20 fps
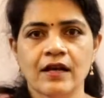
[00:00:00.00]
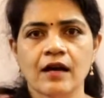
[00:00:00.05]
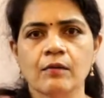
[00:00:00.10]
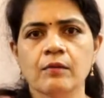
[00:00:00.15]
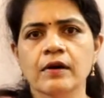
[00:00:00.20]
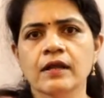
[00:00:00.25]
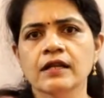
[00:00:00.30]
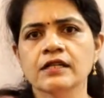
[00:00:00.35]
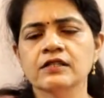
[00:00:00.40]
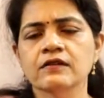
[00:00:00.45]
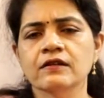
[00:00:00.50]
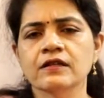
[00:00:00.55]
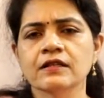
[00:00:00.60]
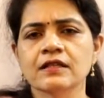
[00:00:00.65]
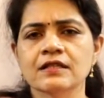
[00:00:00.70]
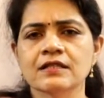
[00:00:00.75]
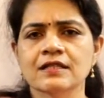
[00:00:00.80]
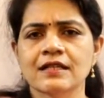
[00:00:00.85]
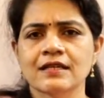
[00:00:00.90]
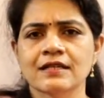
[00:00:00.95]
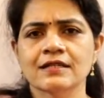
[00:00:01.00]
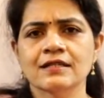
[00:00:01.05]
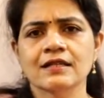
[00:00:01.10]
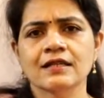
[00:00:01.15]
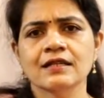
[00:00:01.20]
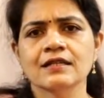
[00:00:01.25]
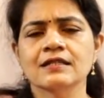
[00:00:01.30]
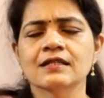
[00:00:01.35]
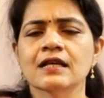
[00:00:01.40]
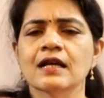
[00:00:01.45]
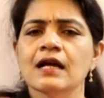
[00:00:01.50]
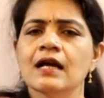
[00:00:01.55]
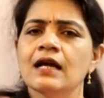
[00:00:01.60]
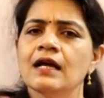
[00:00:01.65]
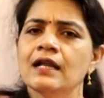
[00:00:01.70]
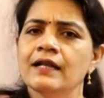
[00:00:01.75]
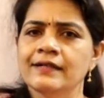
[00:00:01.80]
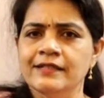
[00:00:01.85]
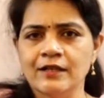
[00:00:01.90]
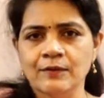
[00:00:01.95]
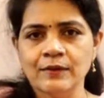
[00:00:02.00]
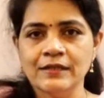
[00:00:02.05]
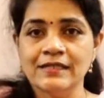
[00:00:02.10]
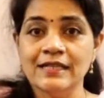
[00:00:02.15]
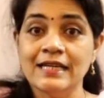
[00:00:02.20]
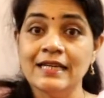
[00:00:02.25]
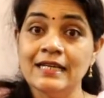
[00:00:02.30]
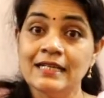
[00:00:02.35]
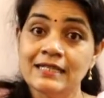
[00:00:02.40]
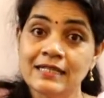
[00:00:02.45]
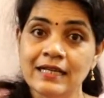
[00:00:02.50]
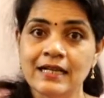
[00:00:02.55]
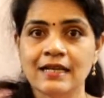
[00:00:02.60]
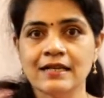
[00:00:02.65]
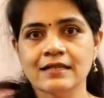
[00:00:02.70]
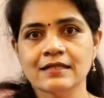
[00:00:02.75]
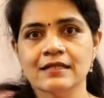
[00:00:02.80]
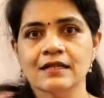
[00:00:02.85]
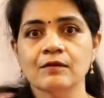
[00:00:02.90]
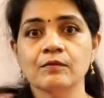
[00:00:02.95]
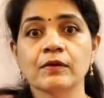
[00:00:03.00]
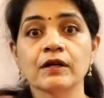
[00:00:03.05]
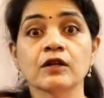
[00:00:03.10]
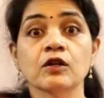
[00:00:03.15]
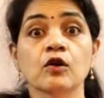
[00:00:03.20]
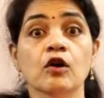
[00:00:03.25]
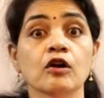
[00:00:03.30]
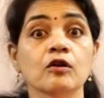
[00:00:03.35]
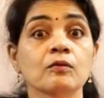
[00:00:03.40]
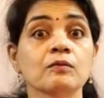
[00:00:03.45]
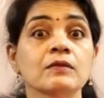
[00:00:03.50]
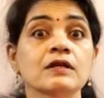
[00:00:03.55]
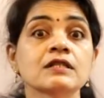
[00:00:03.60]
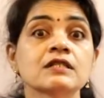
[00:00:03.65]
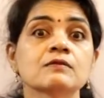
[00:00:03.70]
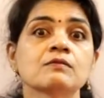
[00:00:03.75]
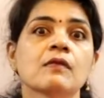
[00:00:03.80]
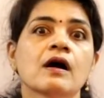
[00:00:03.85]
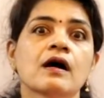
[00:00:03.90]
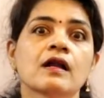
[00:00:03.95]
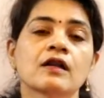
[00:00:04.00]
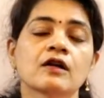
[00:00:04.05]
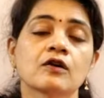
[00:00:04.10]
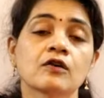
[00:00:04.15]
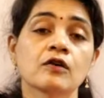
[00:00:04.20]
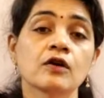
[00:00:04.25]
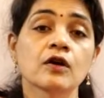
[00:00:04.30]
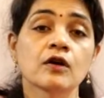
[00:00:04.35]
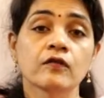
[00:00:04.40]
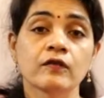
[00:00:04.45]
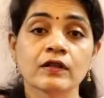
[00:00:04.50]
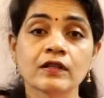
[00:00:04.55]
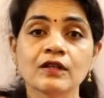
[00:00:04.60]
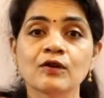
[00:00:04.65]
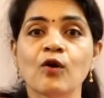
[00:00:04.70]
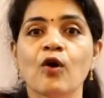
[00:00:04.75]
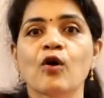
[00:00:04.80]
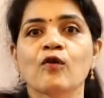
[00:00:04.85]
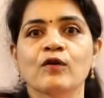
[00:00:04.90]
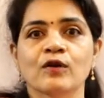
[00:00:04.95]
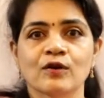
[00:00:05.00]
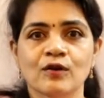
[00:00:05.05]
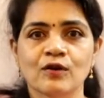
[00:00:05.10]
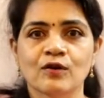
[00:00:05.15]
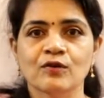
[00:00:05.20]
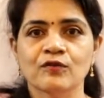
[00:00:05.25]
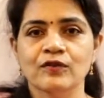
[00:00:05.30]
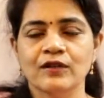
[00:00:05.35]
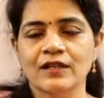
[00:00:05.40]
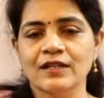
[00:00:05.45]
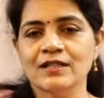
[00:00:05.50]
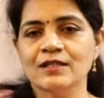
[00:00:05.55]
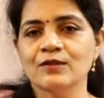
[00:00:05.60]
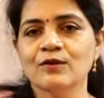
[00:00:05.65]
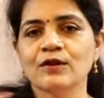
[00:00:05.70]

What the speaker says: Comparatively this lesson is little bit easy lesson, but don't miss mark with overconfidence.